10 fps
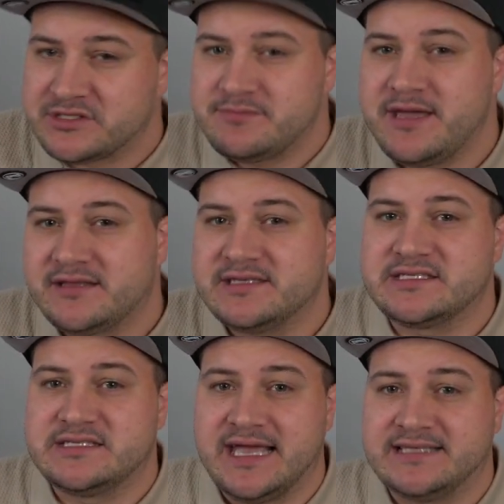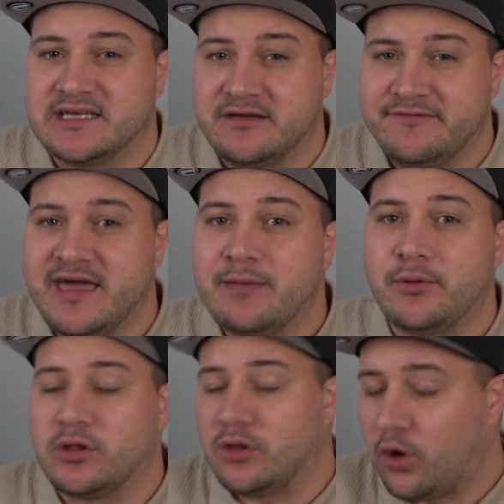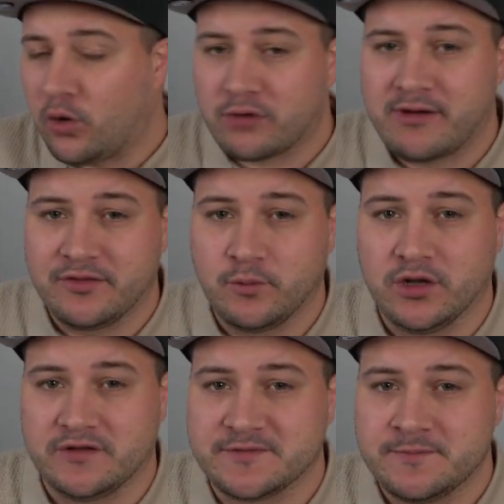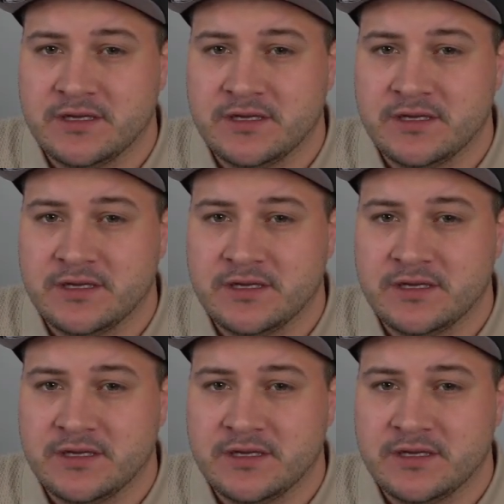to make this data available all around the world.